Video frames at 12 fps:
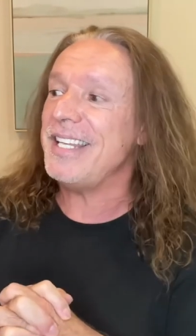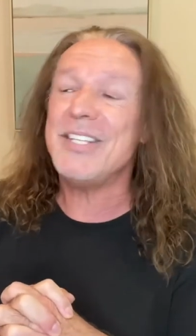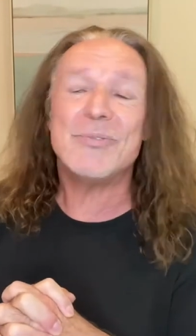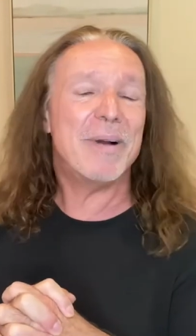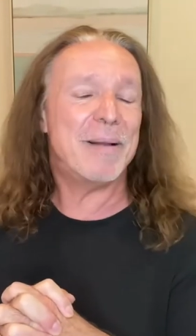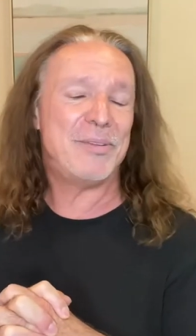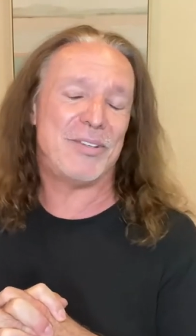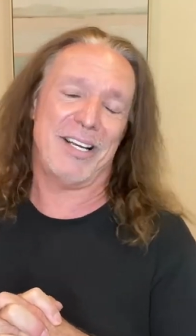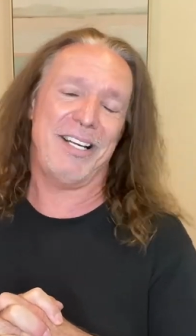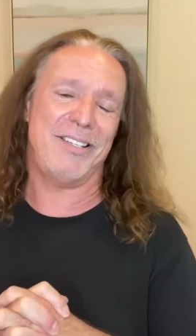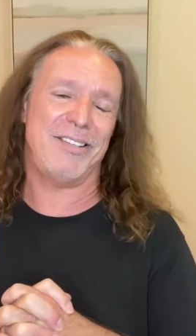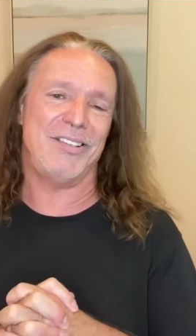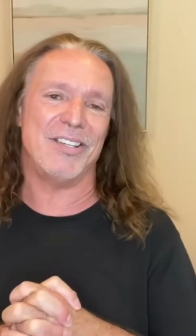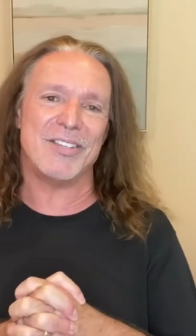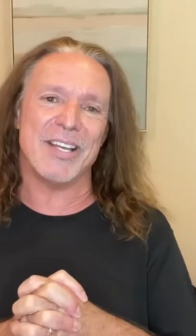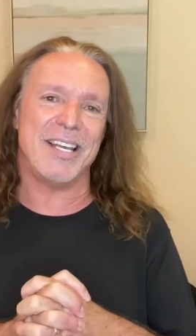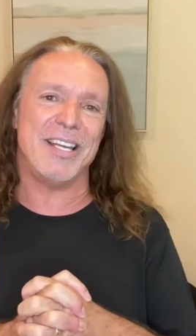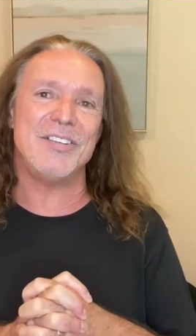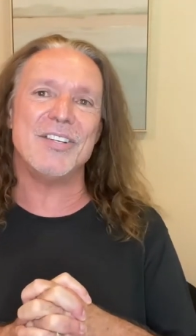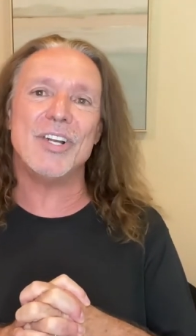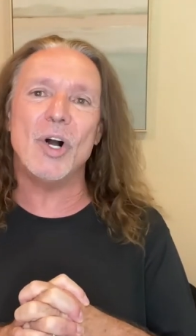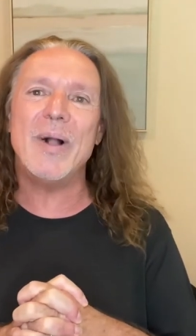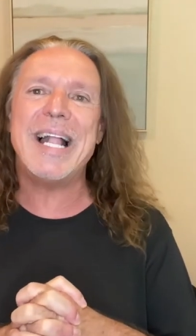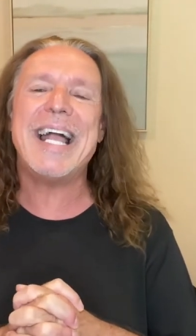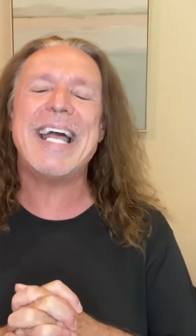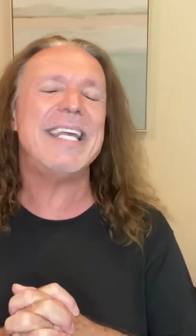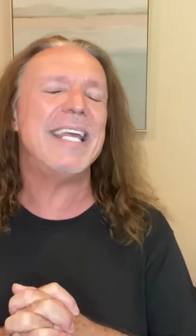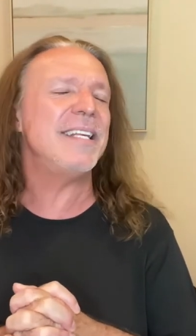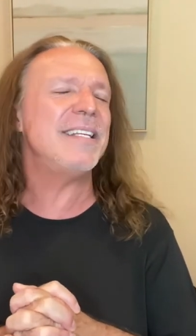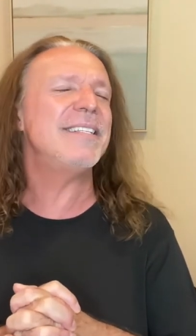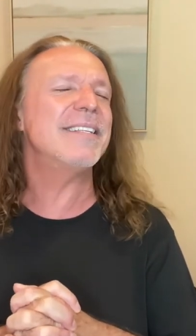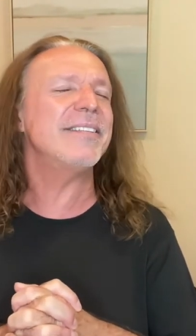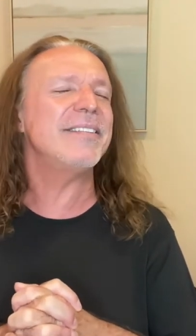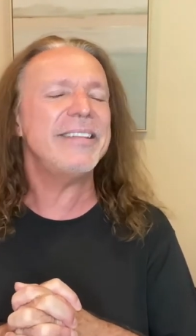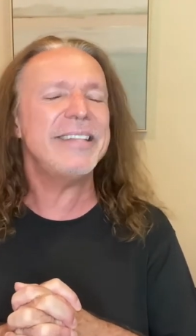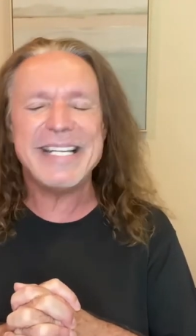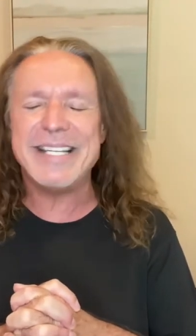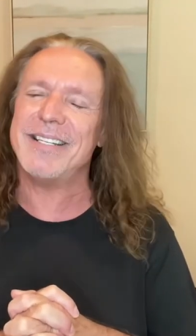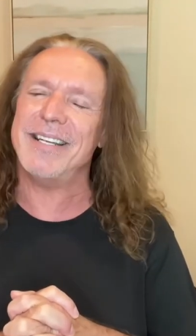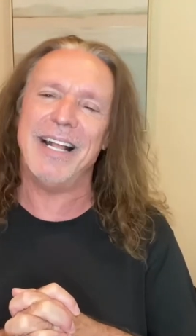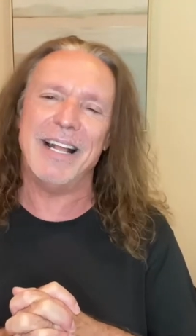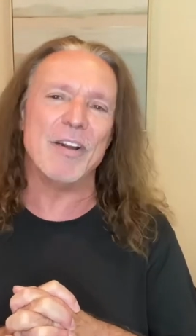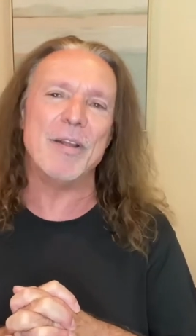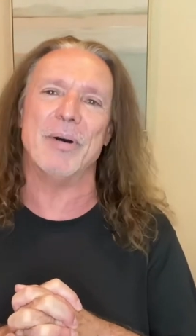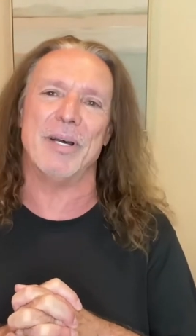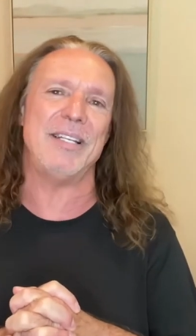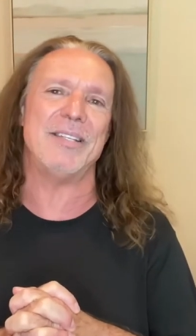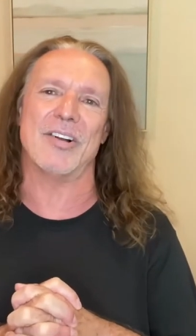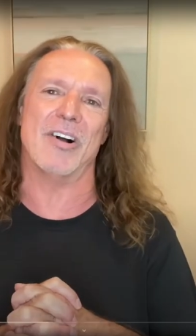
these websites decided to go ahead and delete everybody's